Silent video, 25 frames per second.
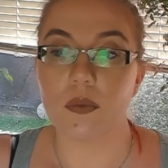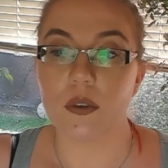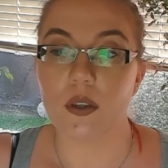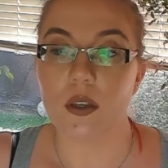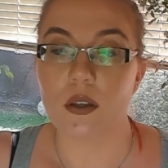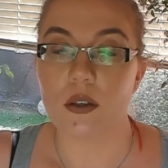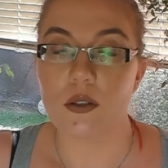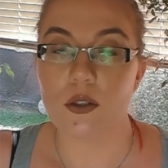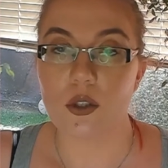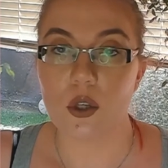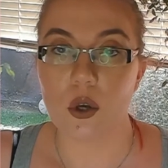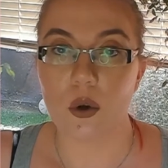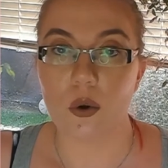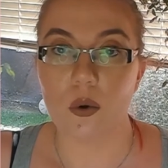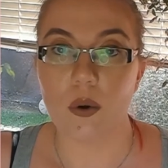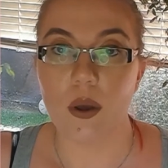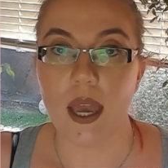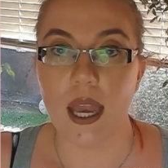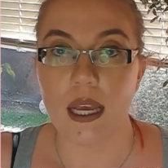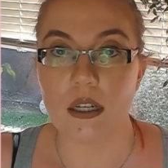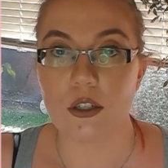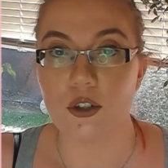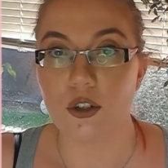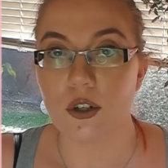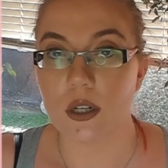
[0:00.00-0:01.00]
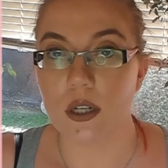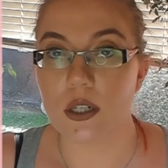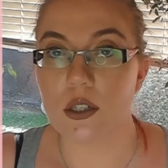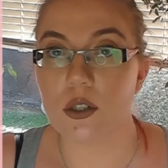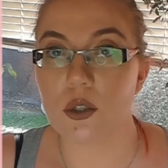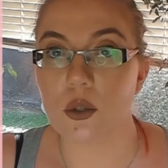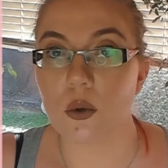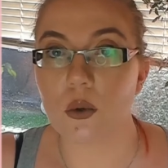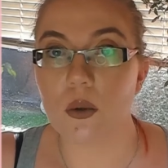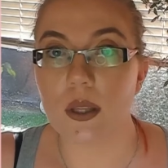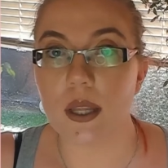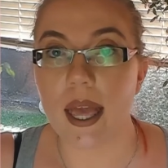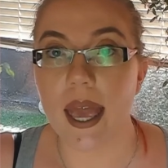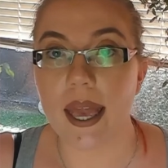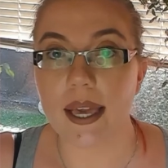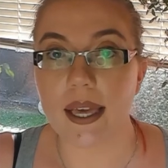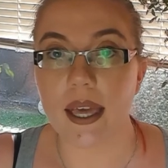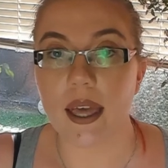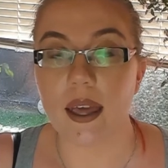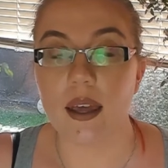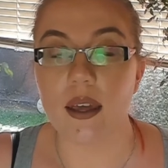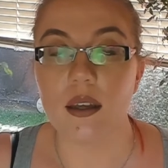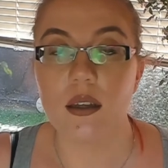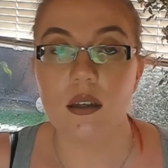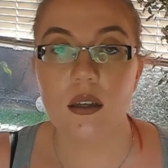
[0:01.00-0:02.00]
So a traditional
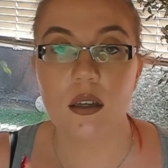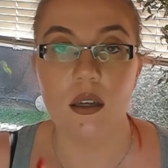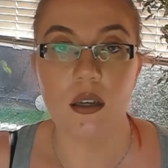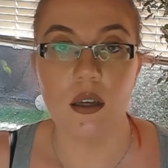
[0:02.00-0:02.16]
lacquer